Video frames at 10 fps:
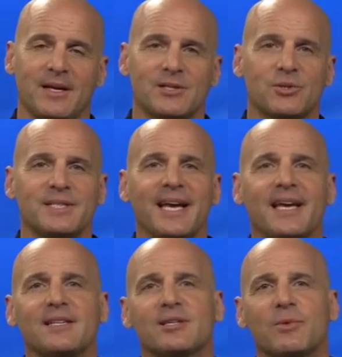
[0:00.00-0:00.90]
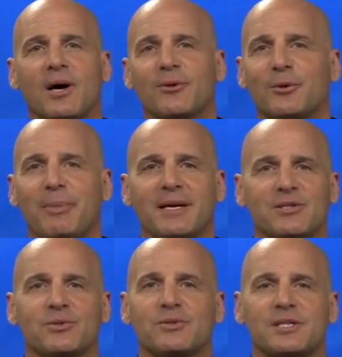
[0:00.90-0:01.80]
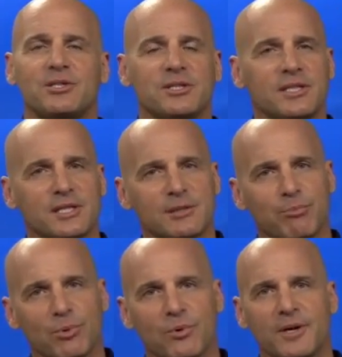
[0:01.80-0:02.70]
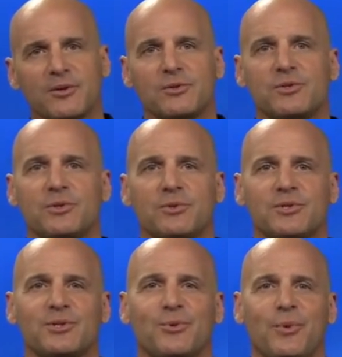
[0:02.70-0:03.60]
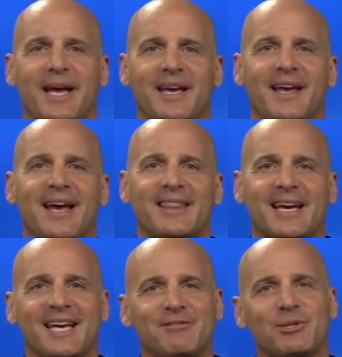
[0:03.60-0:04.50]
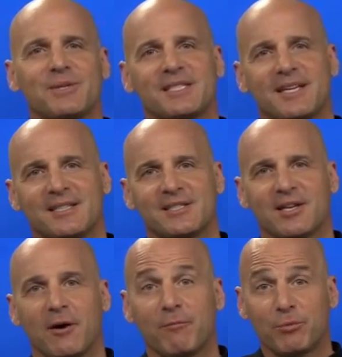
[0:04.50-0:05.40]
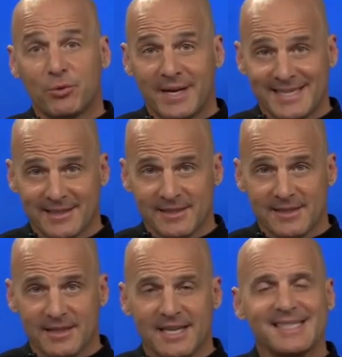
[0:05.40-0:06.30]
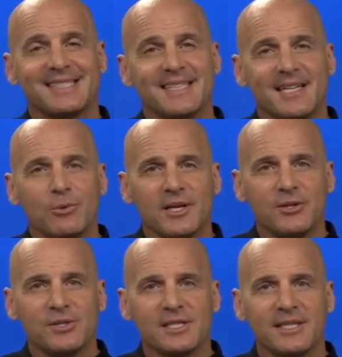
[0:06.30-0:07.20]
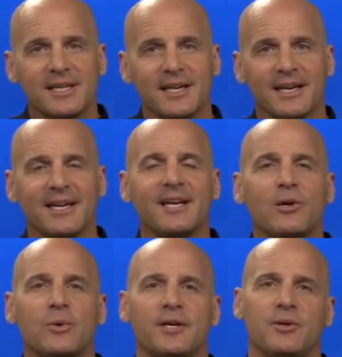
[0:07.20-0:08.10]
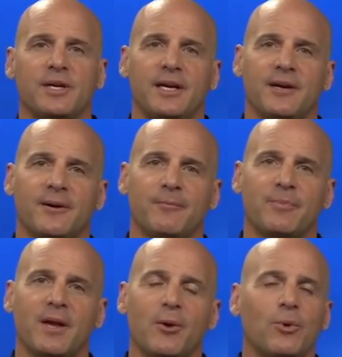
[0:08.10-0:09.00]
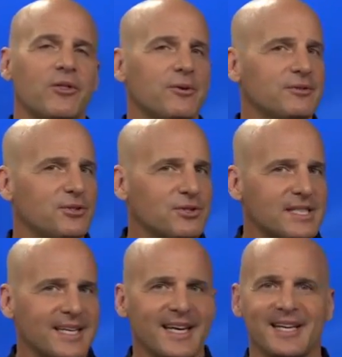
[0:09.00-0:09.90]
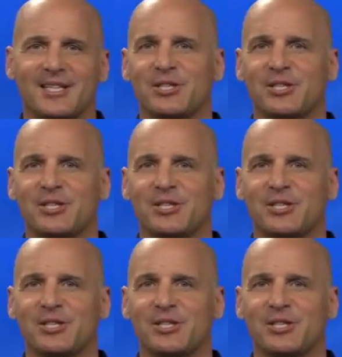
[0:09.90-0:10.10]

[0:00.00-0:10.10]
So taking some colored pencils and just exploring those doodles in a way that gives you a sense of presence. See what you see, hear what you hear. Whether it's you're singing in the